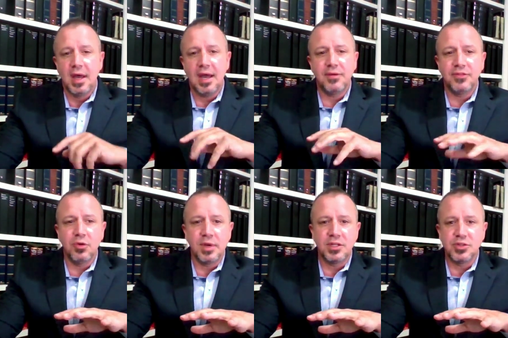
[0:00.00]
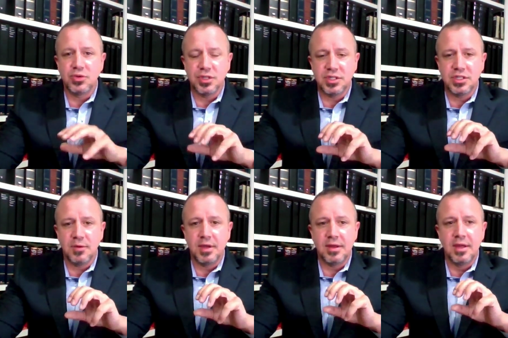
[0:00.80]
I have so many stores that just tell
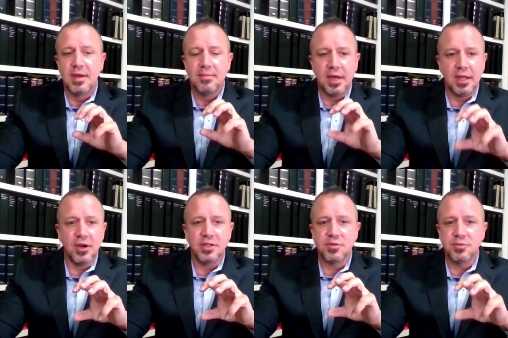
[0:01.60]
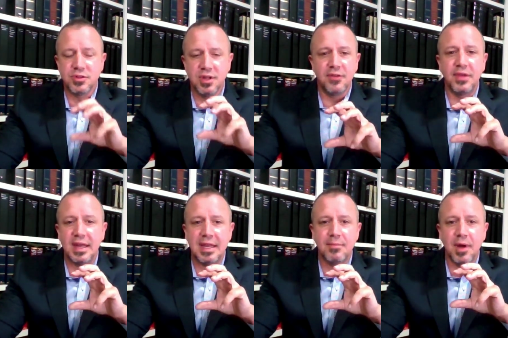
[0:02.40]
me my customers love
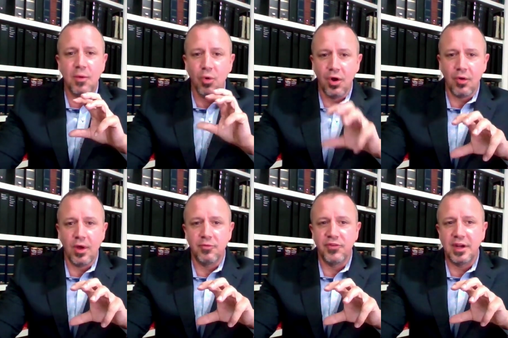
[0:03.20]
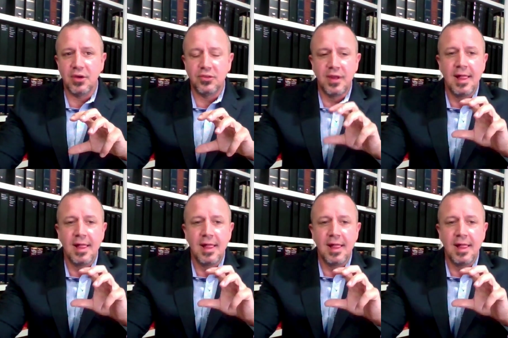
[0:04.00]
getting my walk around videos.